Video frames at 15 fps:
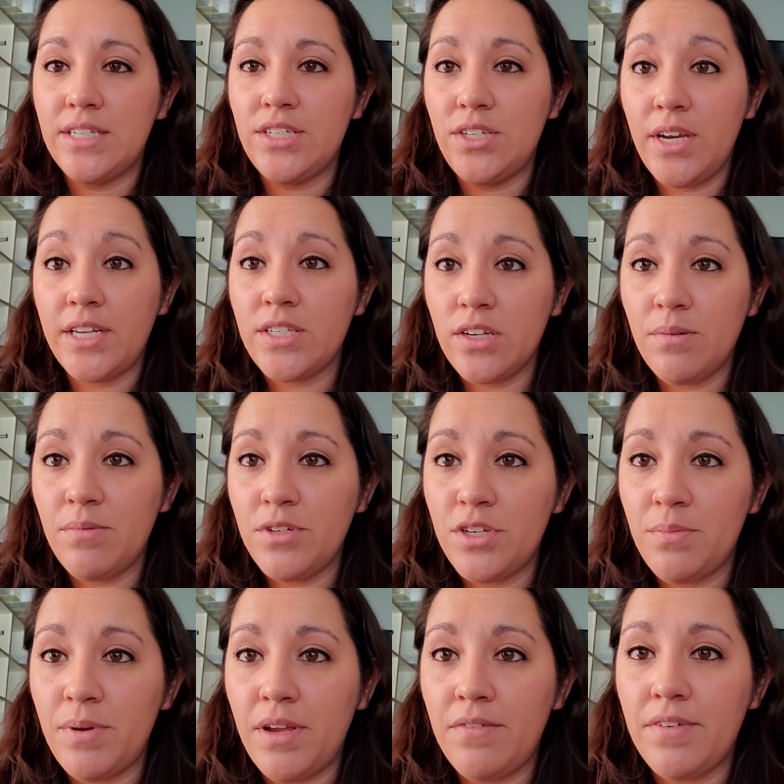do you guys know how much I
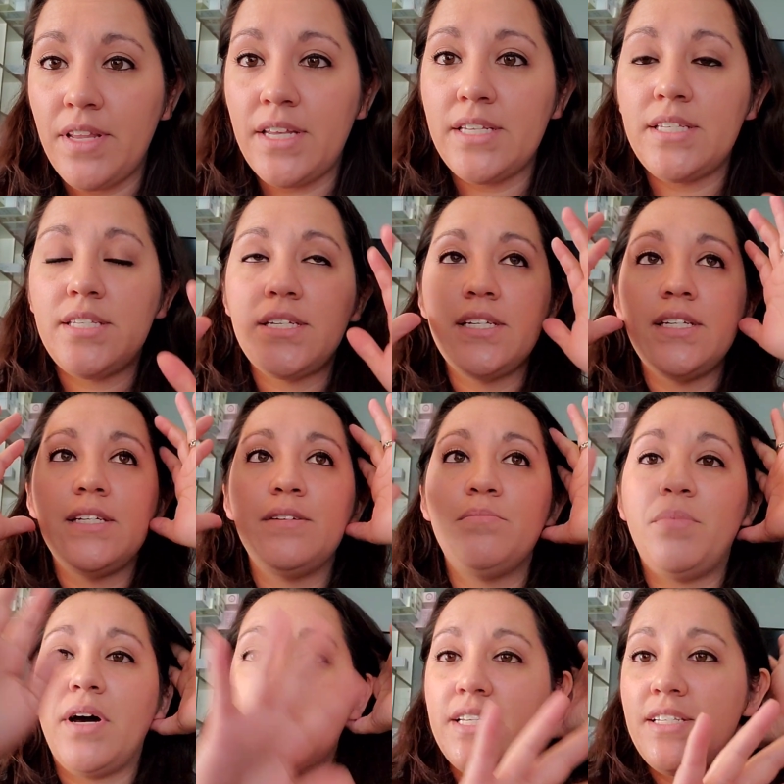paid for this?
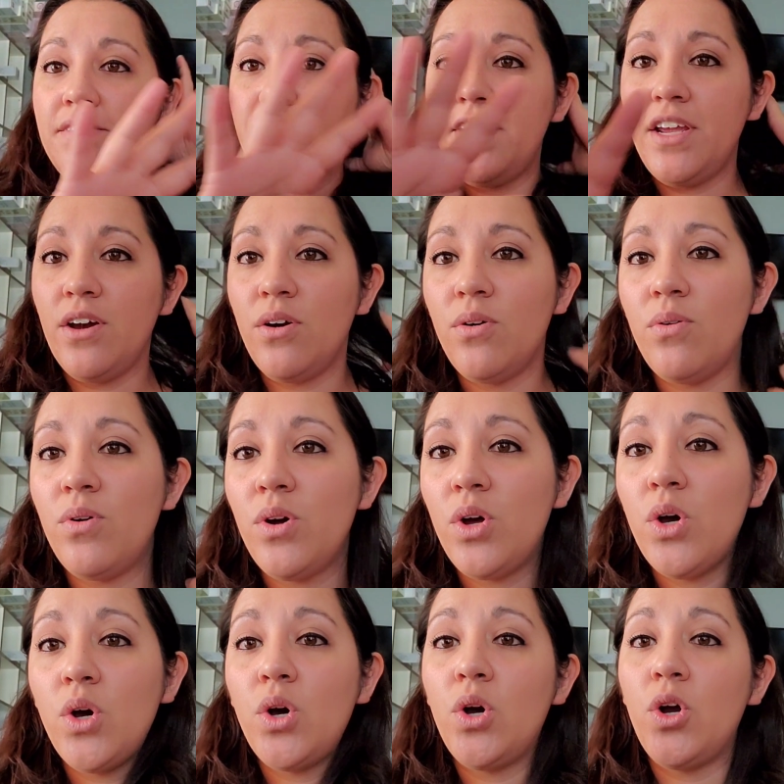Pause the video,
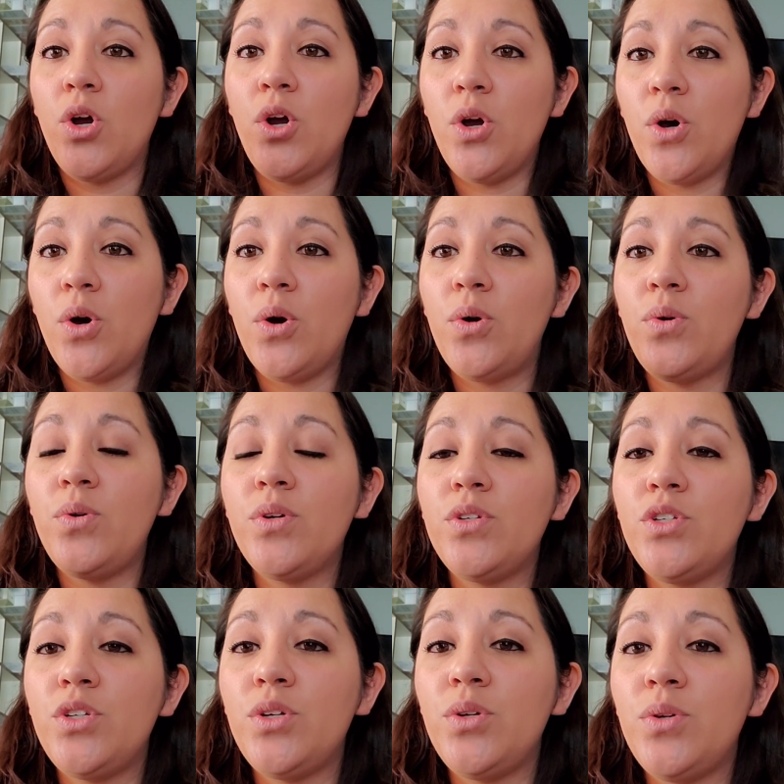go
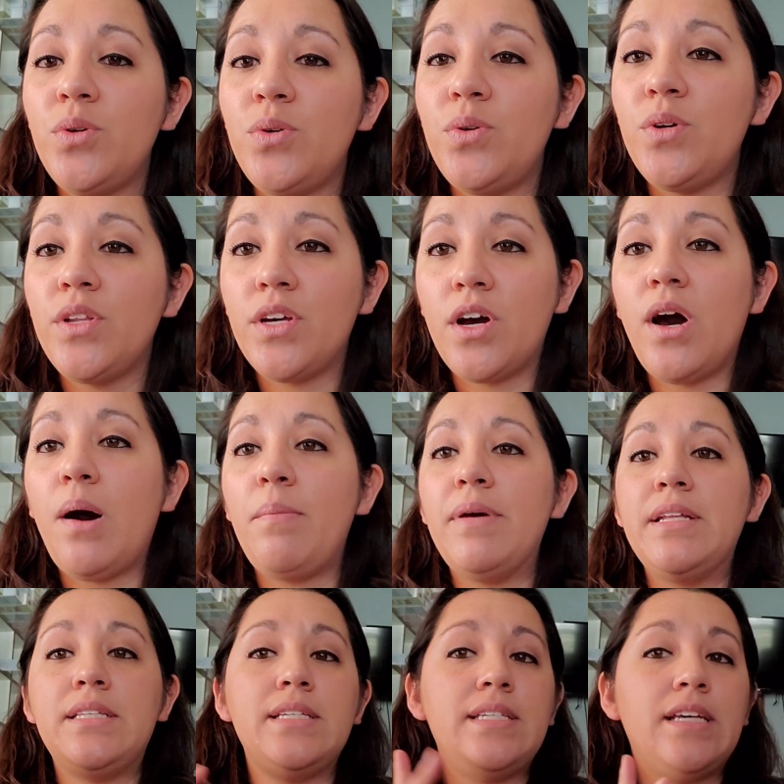to the
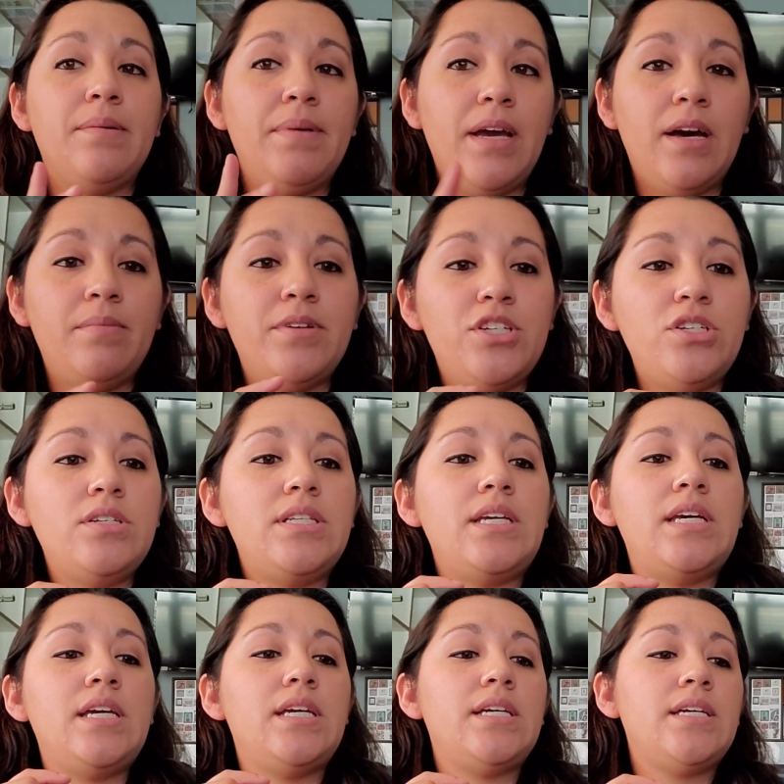comments and tell me how much you
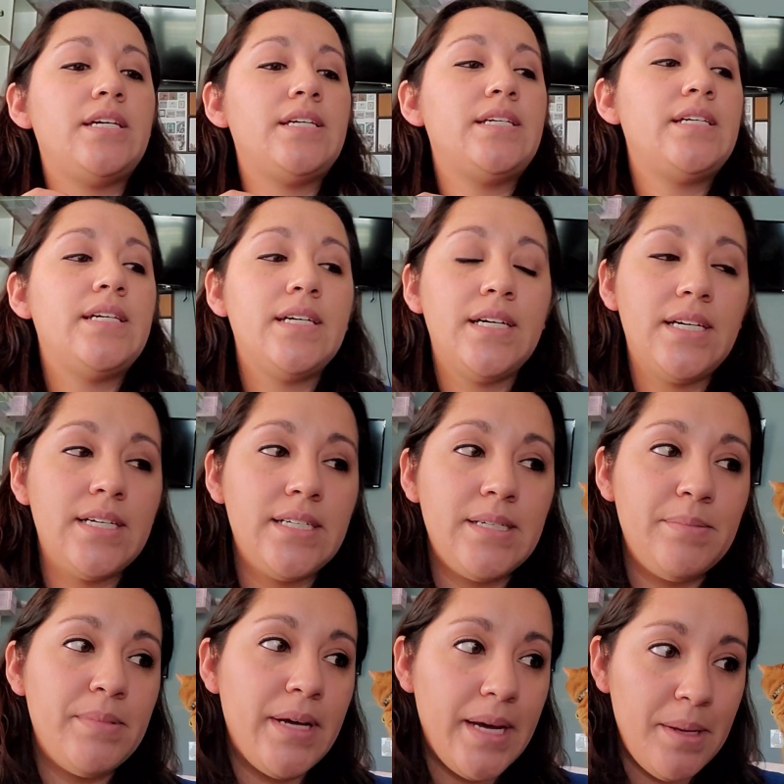think
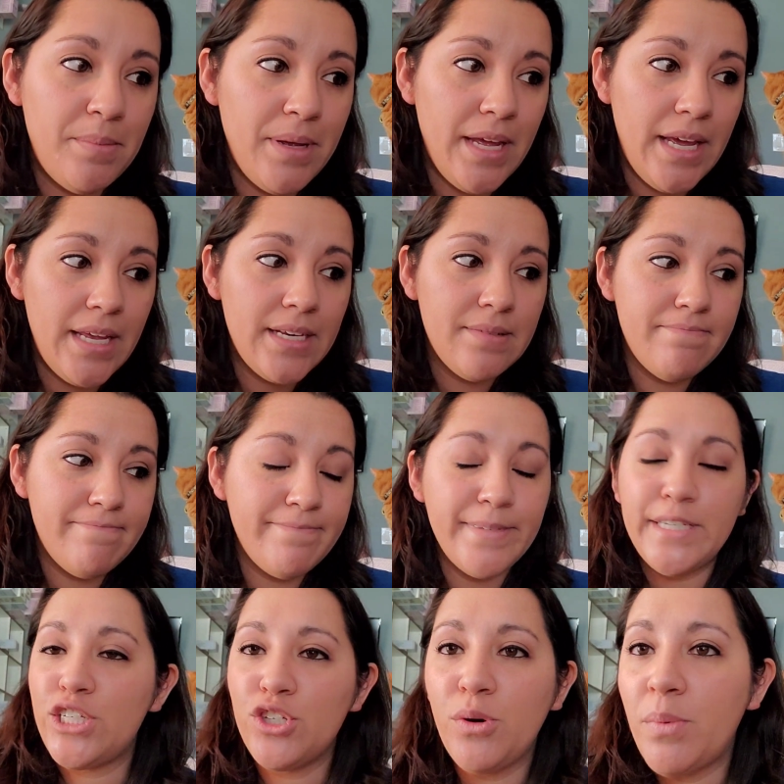I paid.
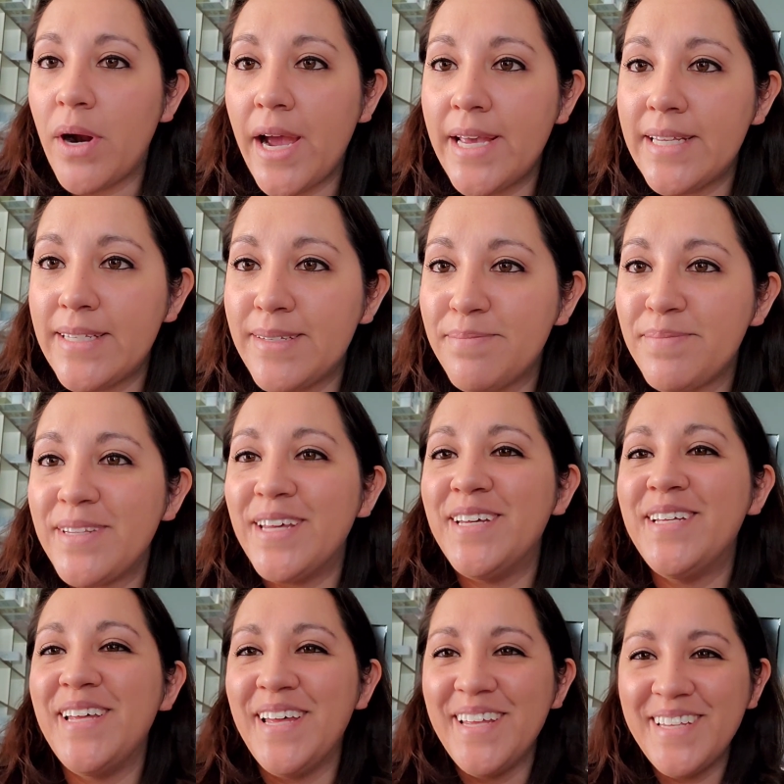There's no prize,
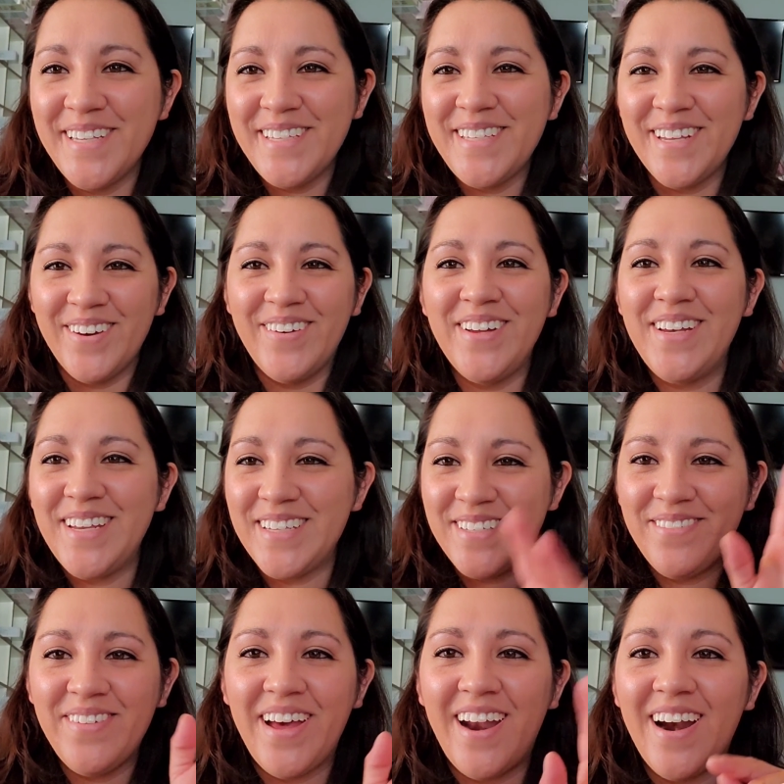so it
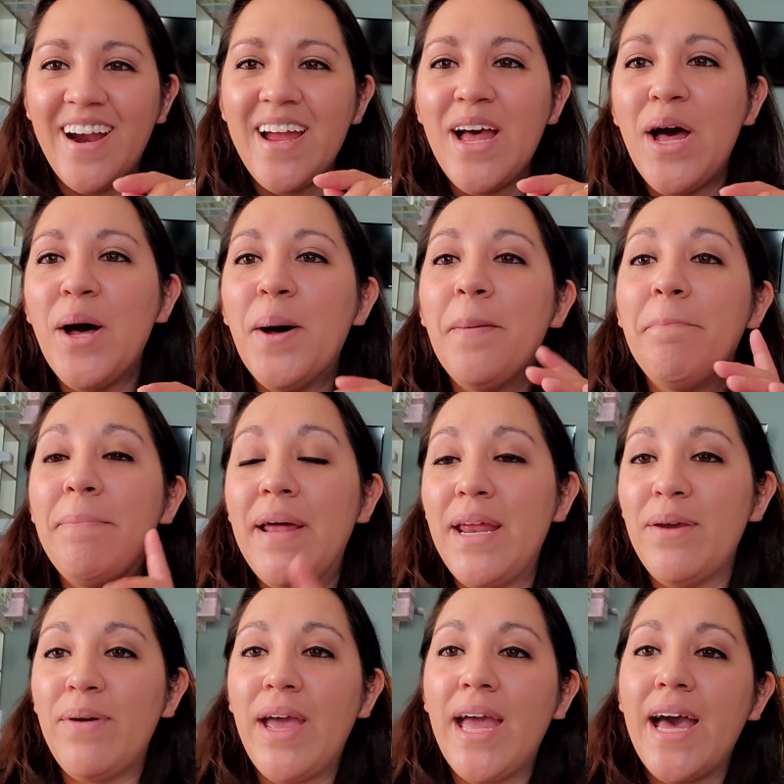doesn't matter. But
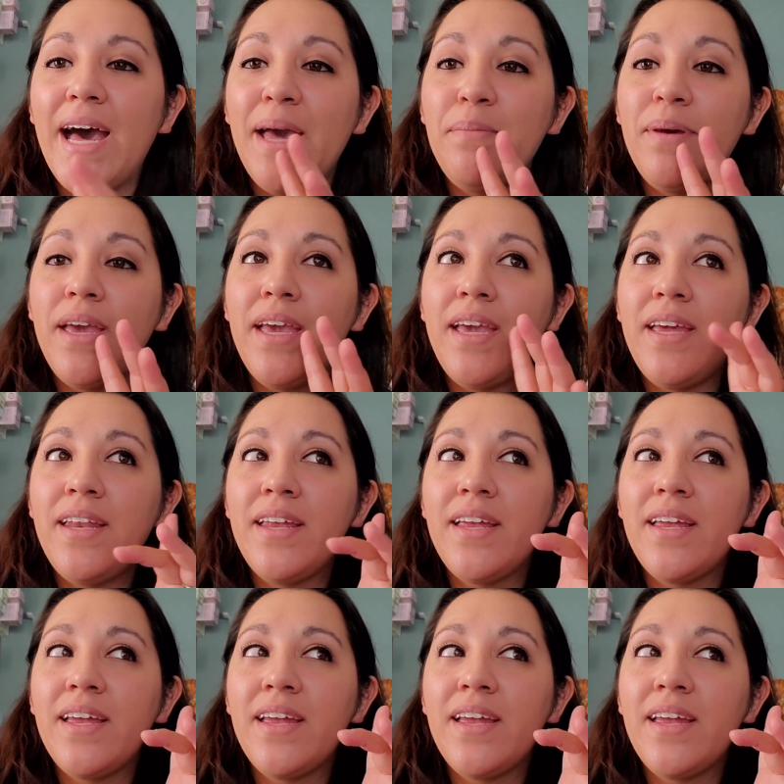anyway, I paid